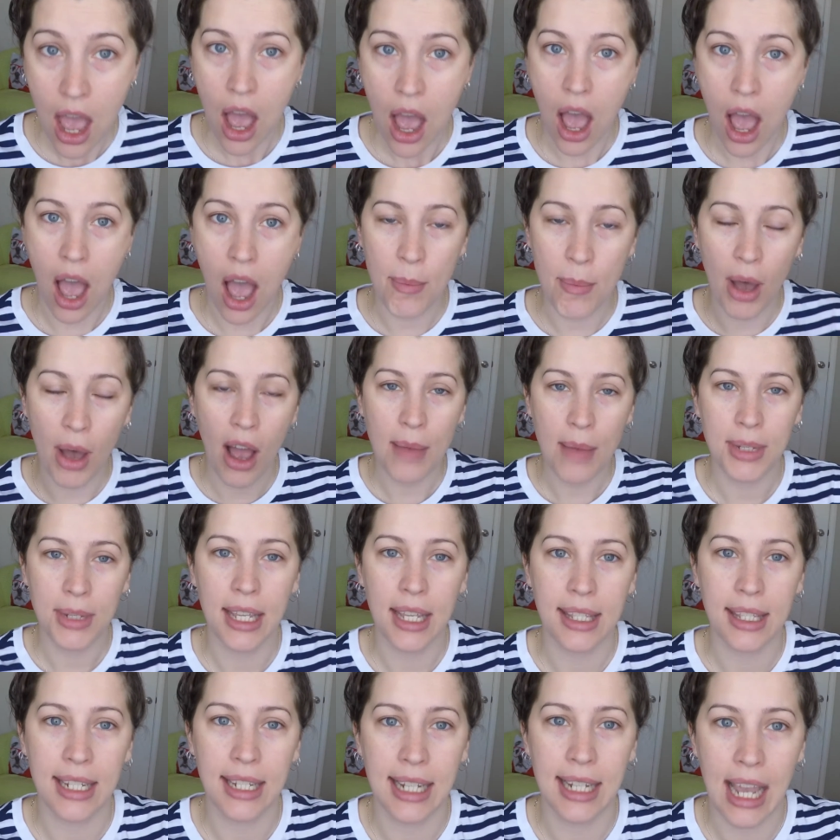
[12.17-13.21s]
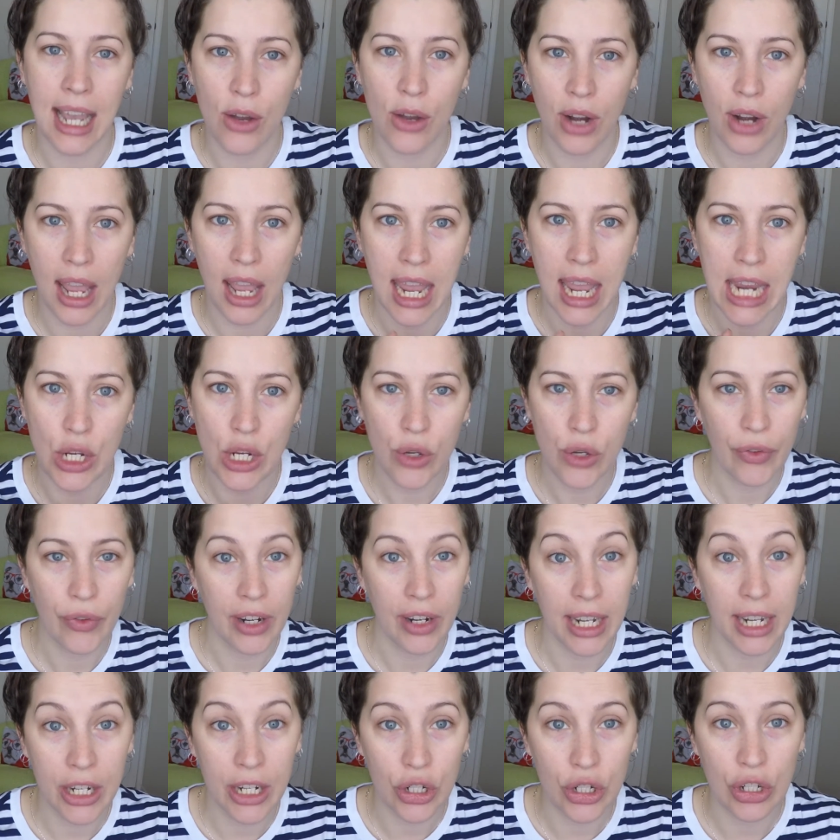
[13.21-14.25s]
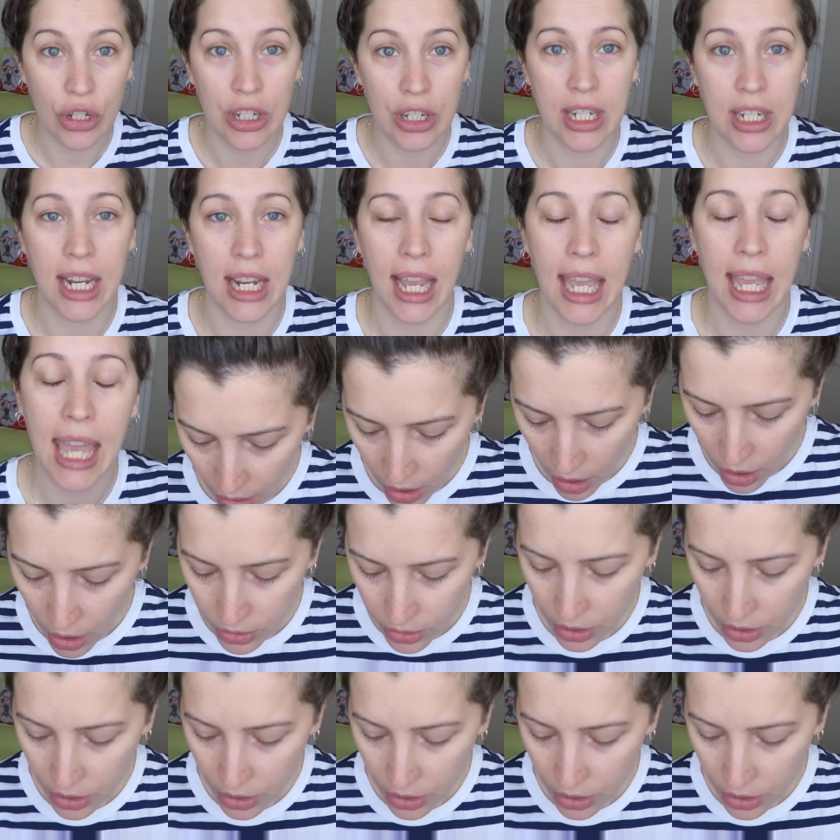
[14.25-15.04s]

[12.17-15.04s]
I'm testing out a new foundation today.